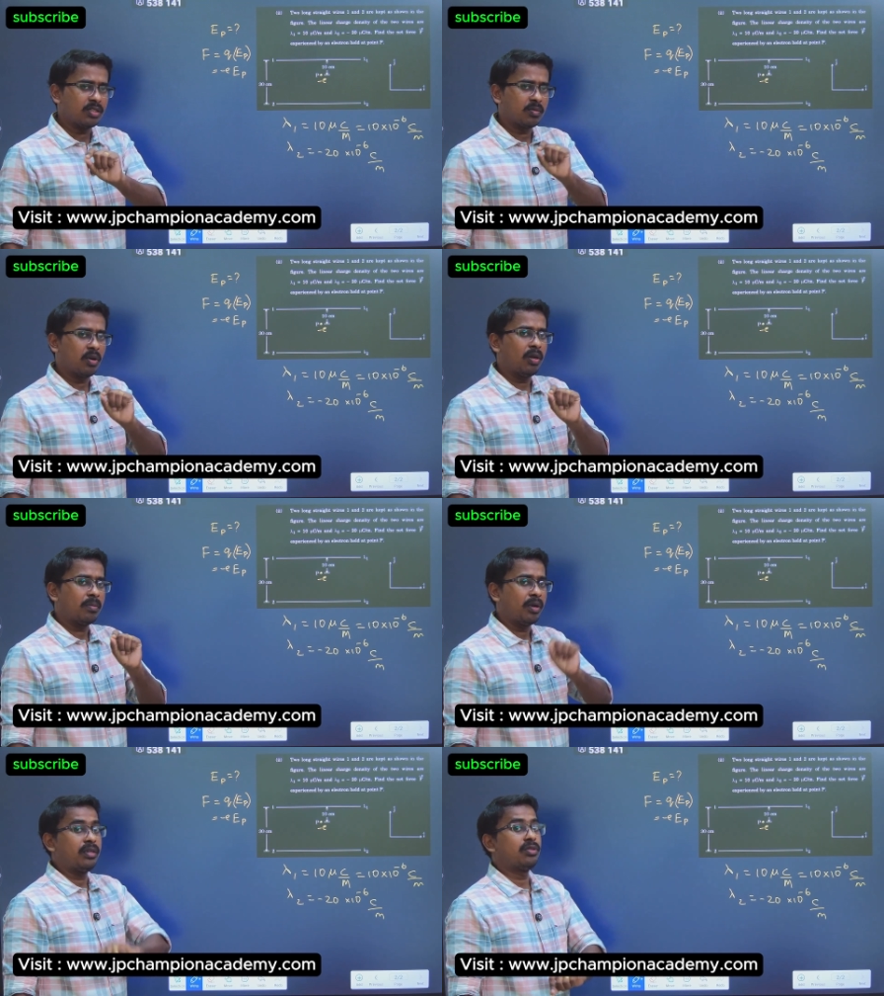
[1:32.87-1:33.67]
small
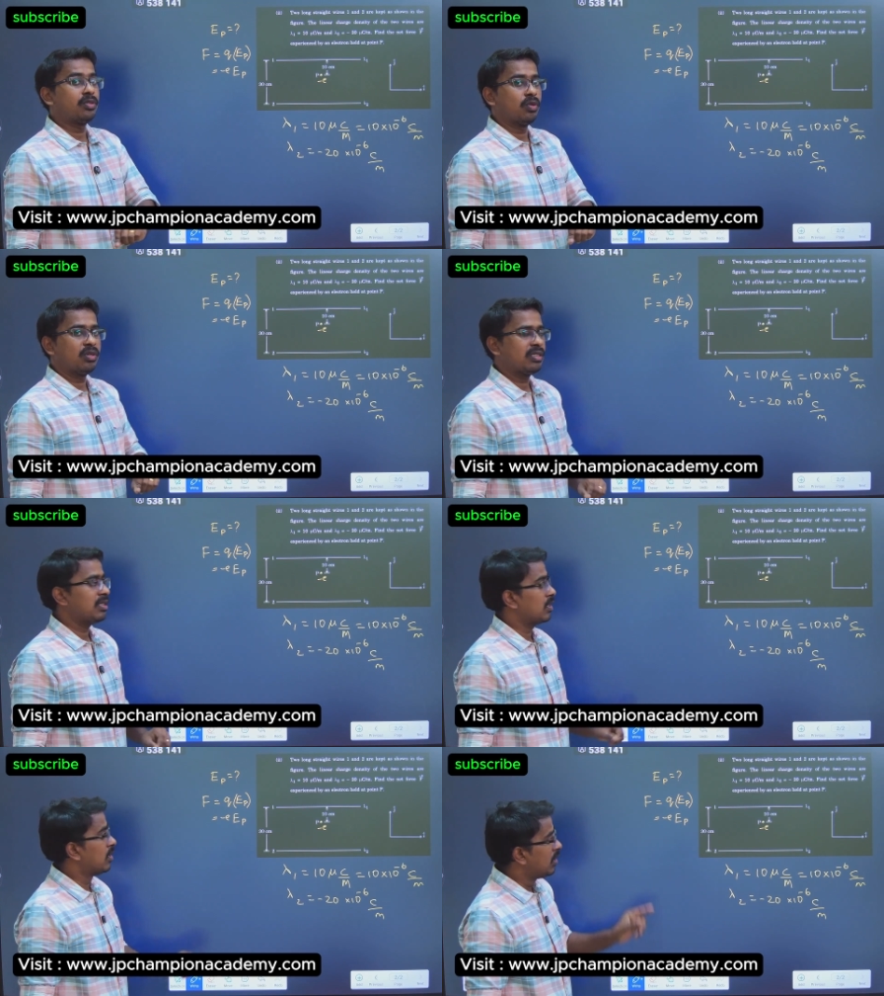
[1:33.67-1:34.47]
point you should notice
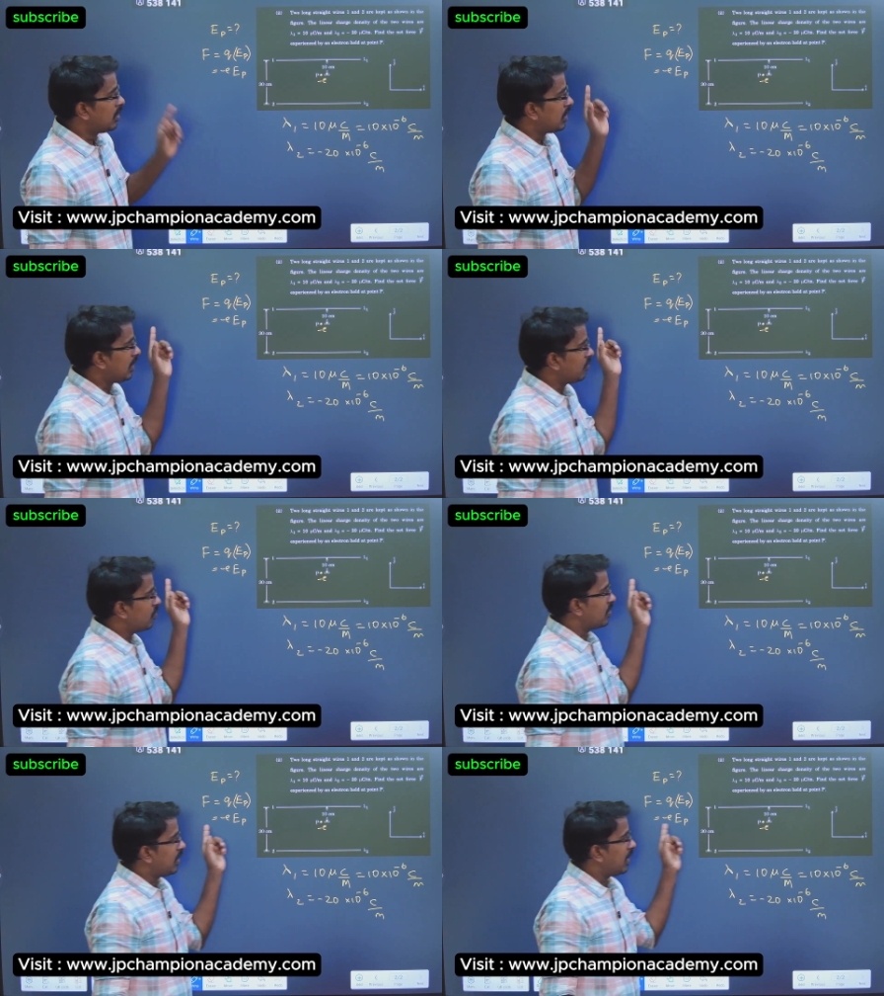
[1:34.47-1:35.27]
here. They